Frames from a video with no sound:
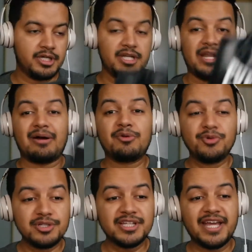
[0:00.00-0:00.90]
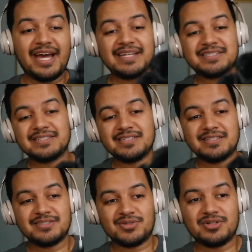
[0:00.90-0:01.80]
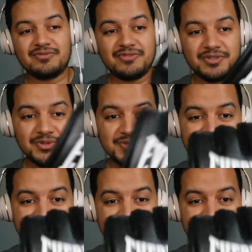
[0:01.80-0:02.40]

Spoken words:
Now, I really had to sort of use